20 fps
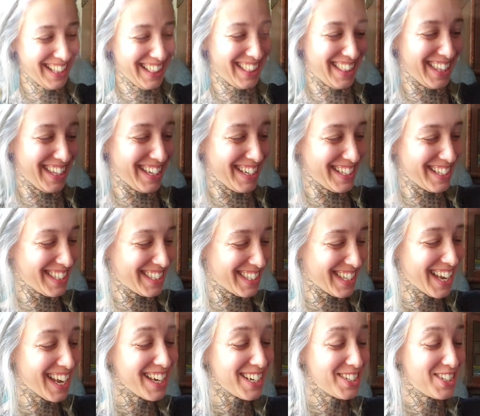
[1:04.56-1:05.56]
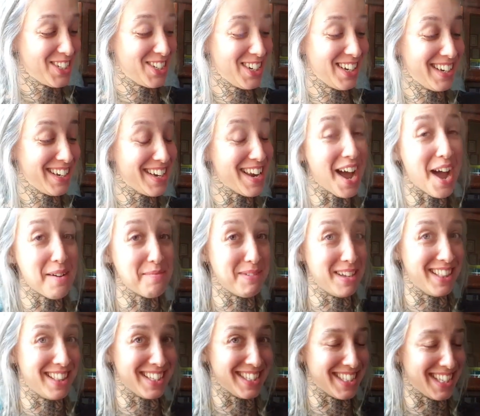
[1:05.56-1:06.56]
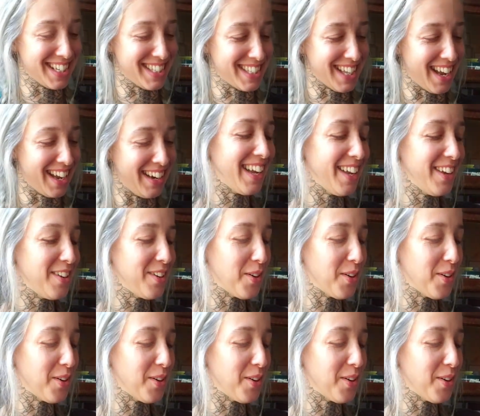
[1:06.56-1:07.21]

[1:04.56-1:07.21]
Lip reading: This should not be this exciting.